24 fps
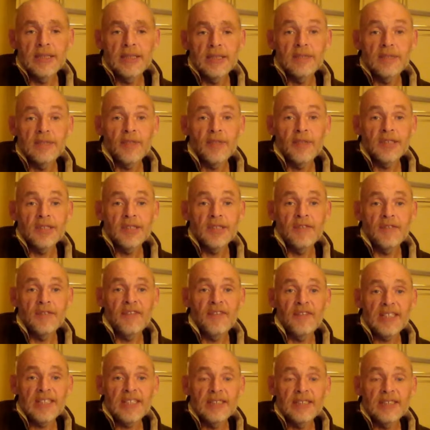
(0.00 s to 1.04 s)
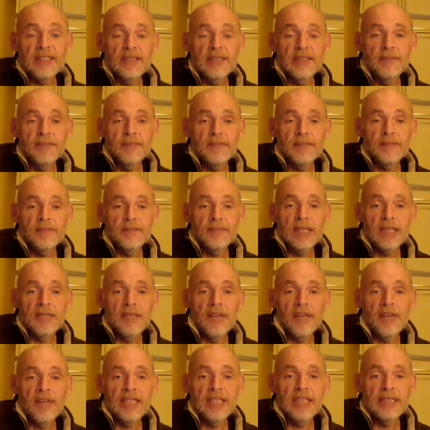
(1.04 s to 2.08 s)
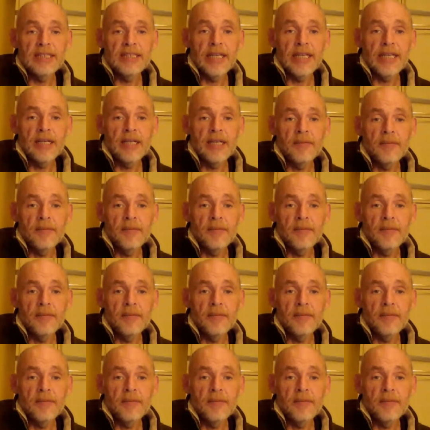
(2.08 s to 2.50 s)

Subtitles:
is for us to fix that divided state.